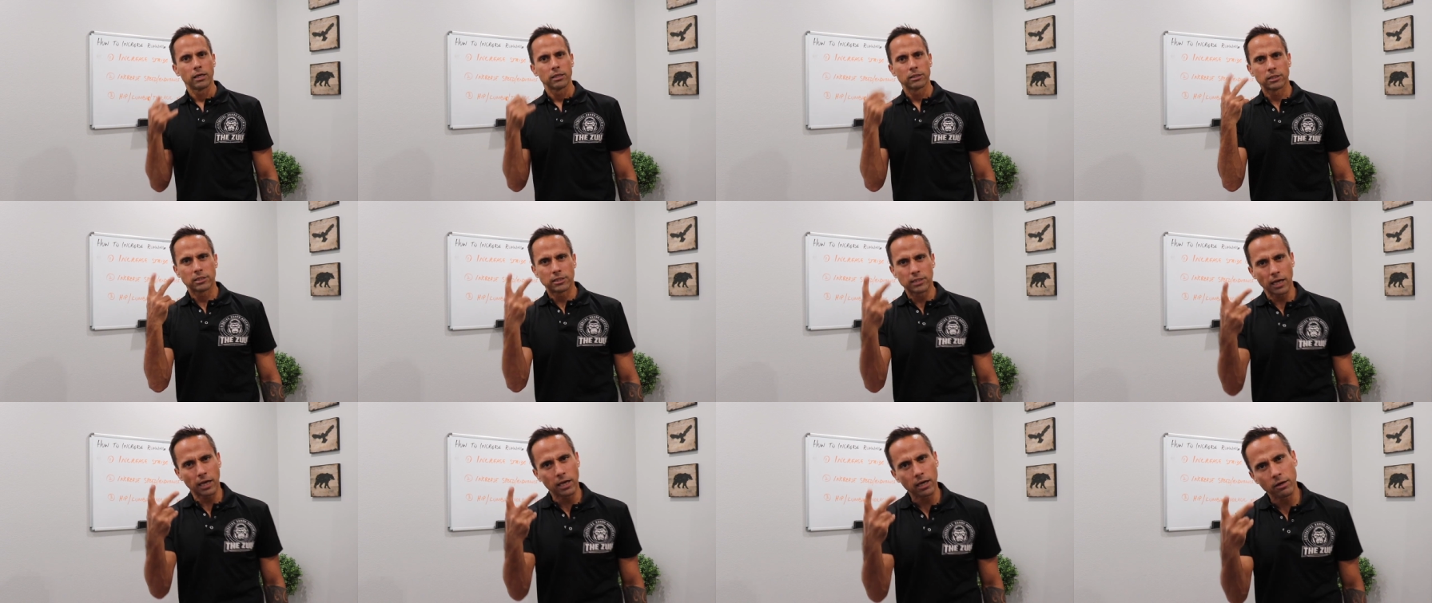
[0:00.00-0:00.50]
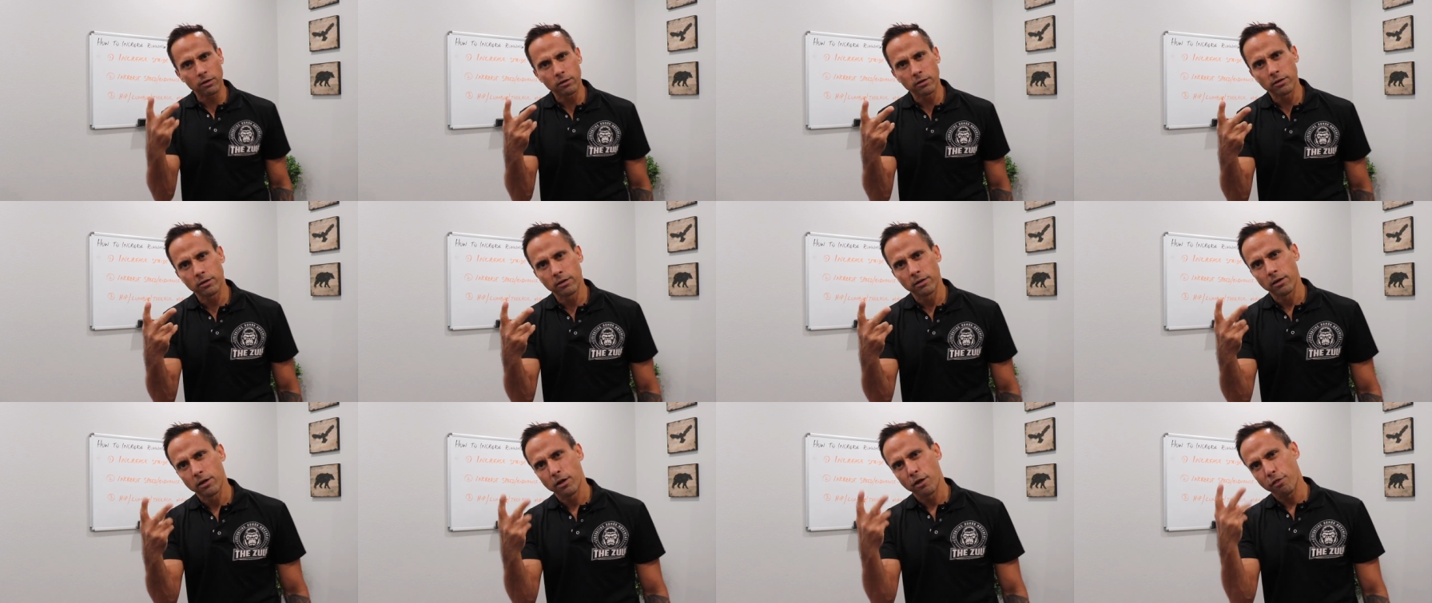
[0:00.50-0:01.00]

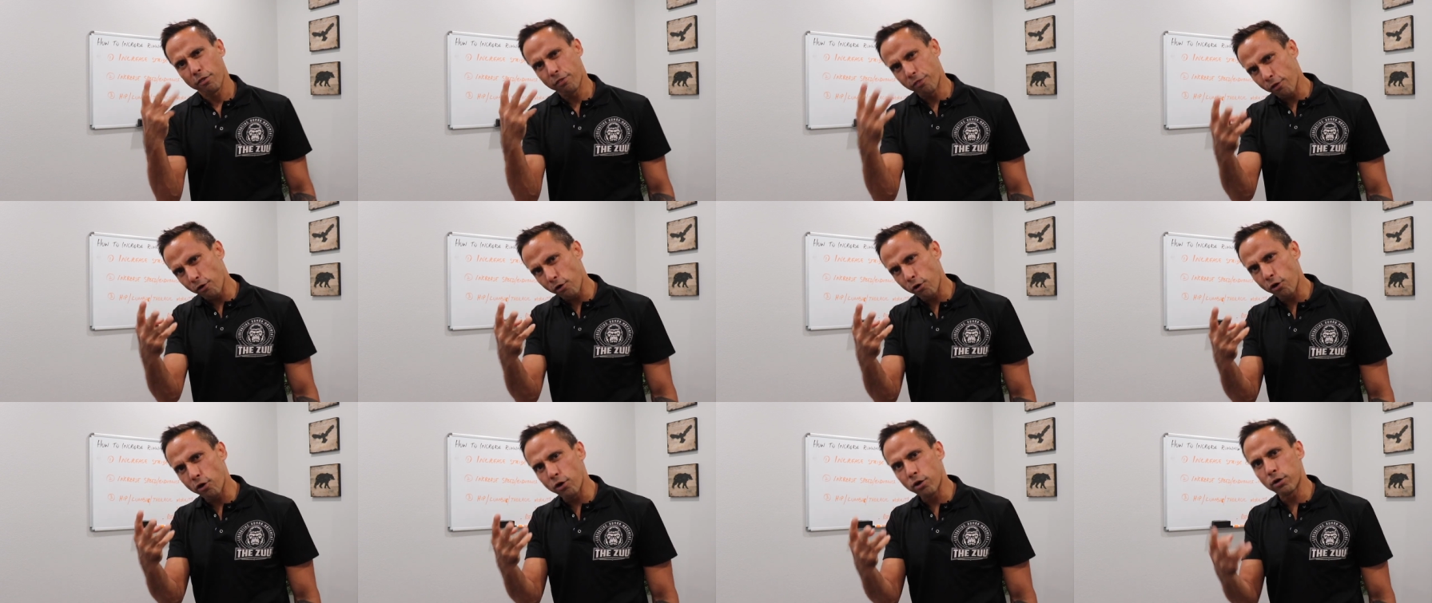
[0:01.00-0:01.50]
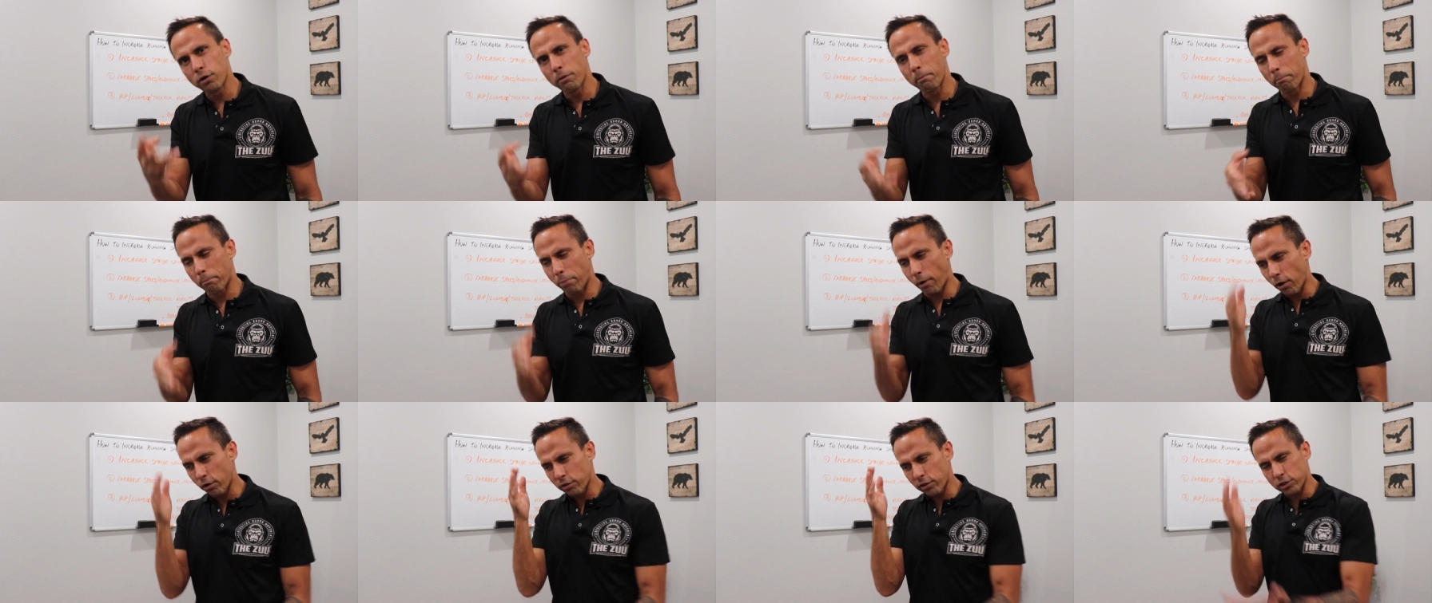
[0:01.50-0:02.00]
Second,
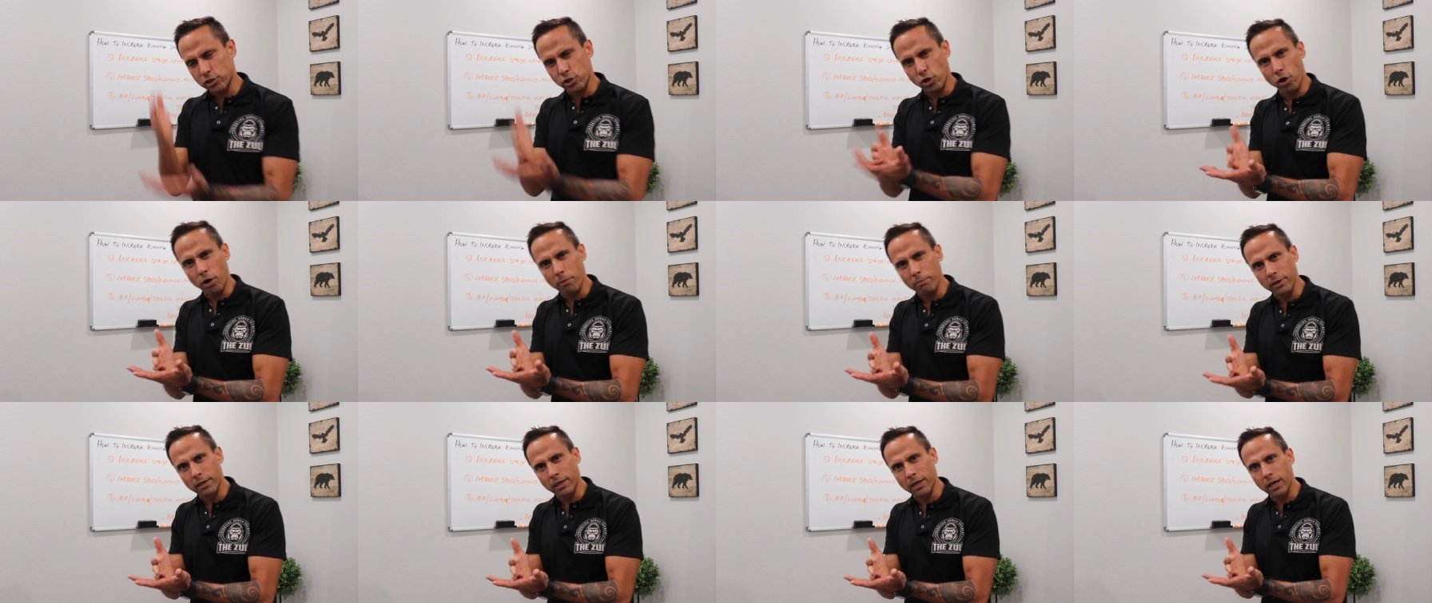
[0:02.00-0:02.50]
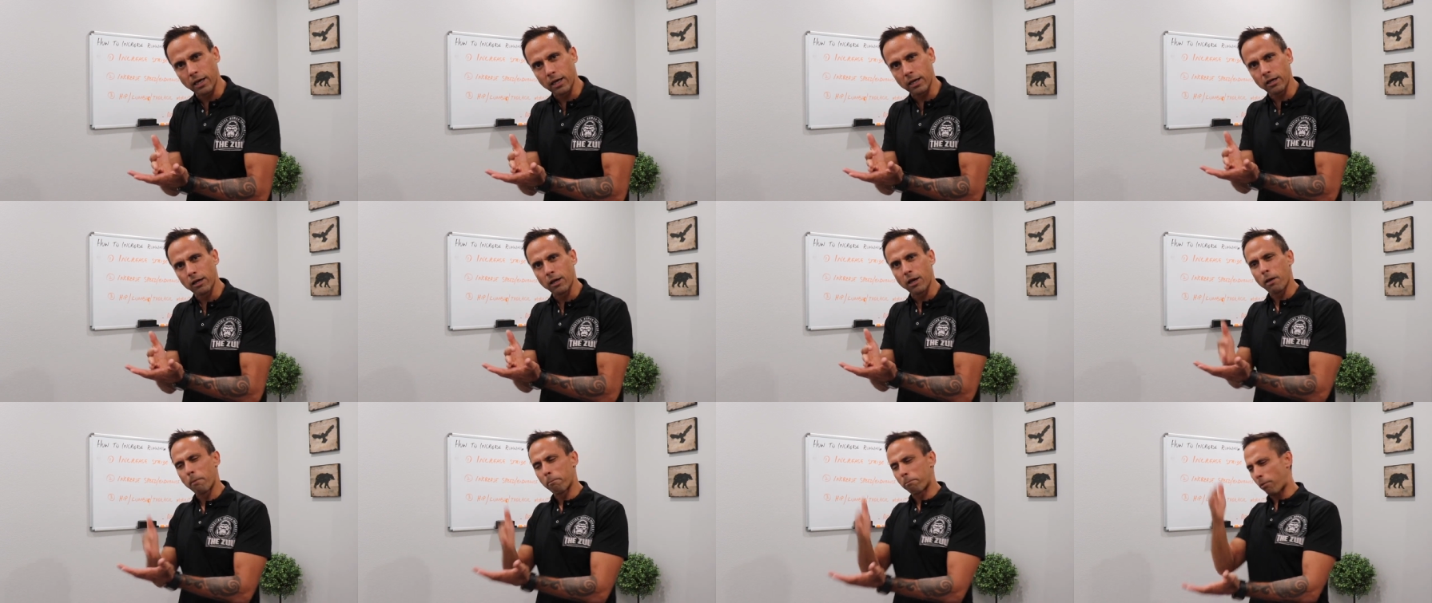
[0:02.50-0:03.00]
third, broke the time
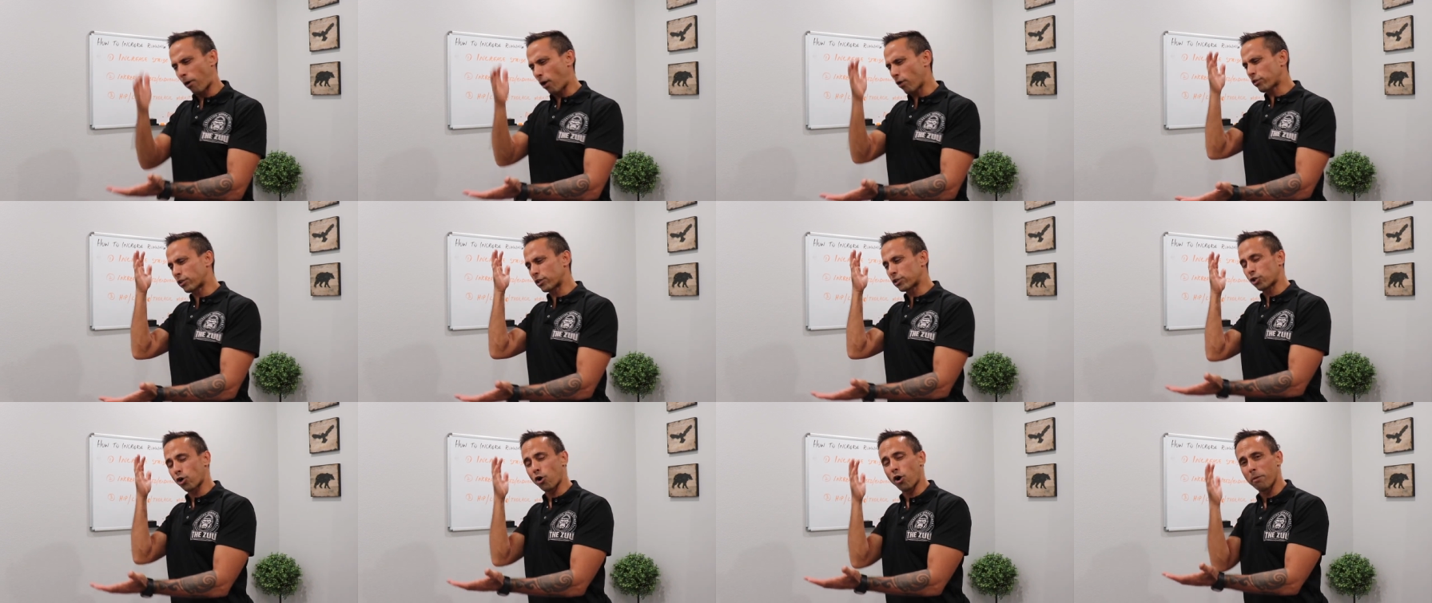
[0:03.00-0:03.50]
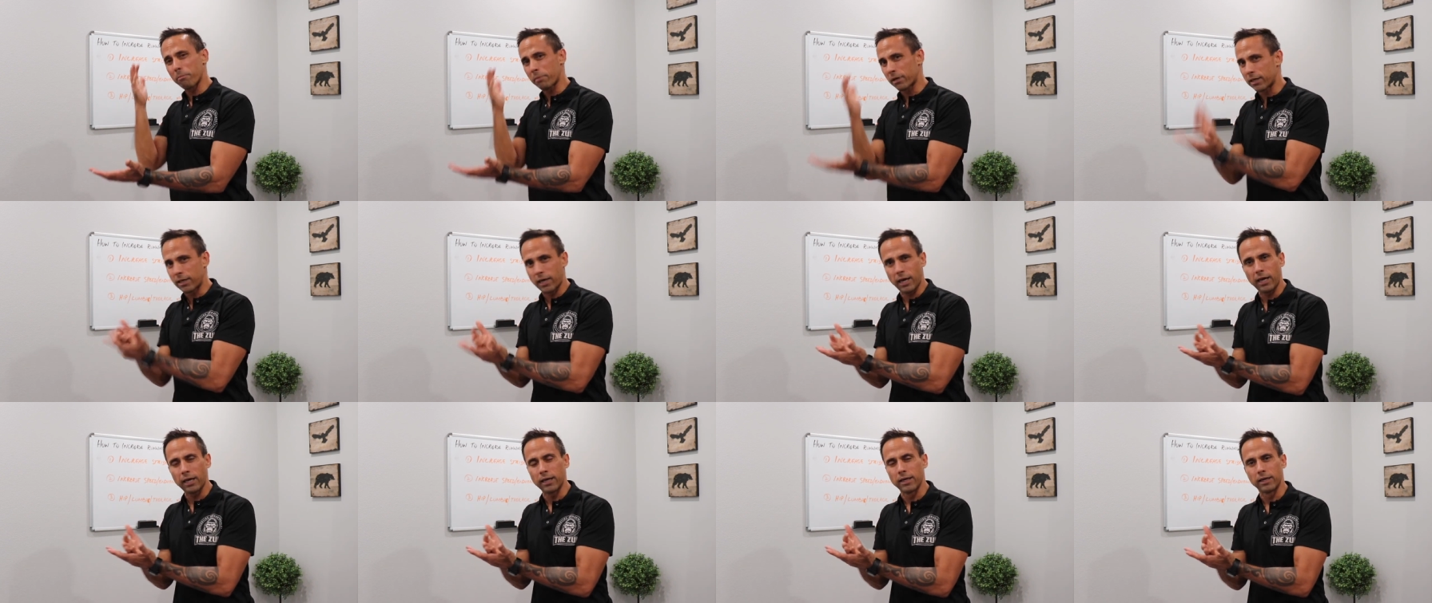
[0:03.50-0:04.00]
again, broke the time
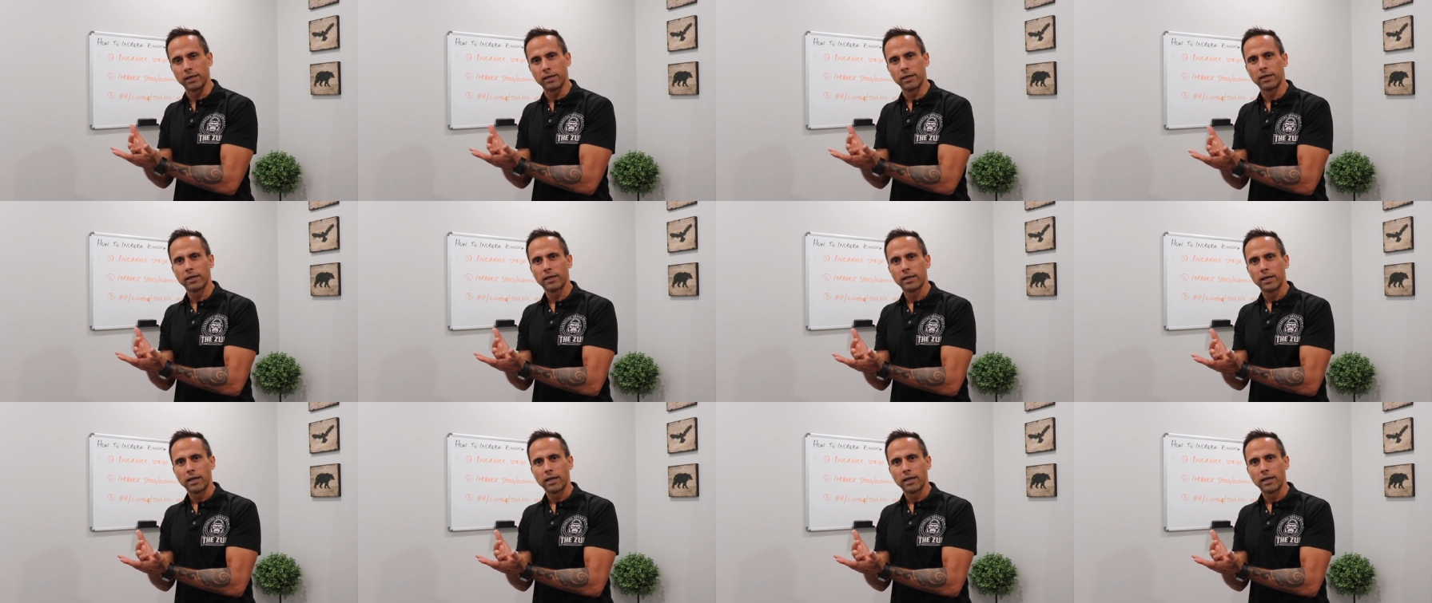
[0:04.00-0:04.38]
again.